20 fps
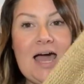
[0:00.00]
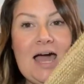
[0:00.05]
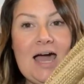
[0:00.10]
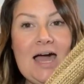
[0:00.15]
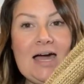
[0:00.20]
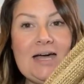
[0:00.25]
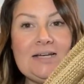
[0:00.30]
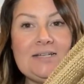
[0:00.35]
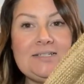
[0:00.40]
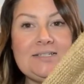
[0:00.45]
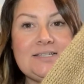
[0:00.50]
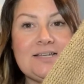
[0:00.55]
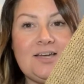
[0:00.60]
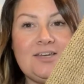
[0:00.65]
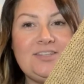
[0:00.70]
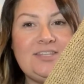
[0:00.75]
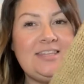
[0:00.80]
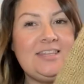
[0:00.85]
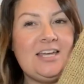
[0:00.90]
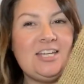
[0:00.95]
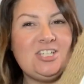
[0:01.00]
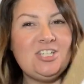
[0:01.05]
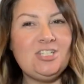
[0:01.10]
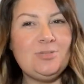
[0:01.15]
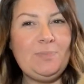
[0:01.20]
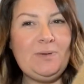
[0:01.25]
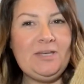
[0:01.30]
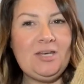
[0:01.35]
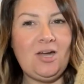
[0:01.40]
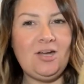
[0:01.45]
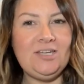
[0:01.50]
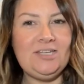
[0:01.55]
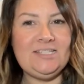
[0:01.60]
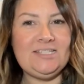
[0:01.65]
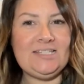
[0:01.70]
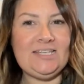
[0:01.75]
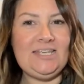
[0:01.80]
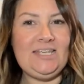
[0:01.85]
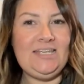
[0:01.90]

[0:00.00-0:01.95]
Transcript: And I think that'd just be nice,